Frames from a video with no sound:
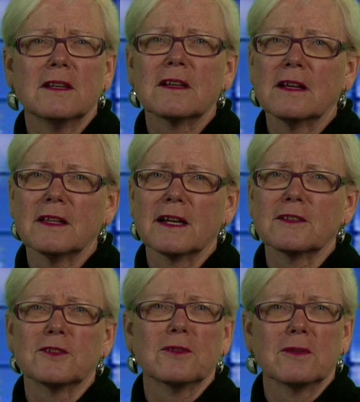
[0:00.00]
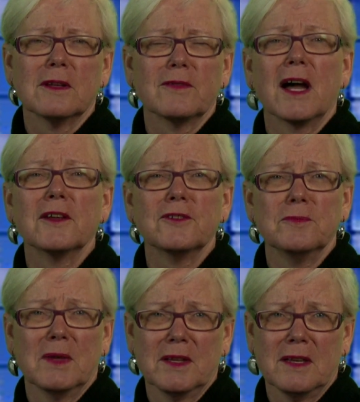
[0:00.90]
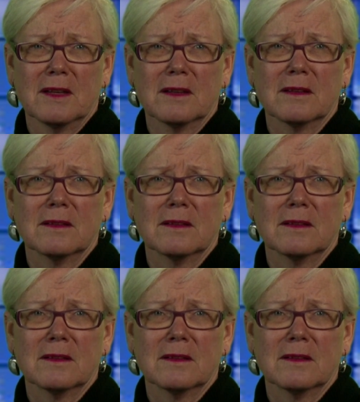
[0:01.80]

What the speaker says: to collect a total of $100 million.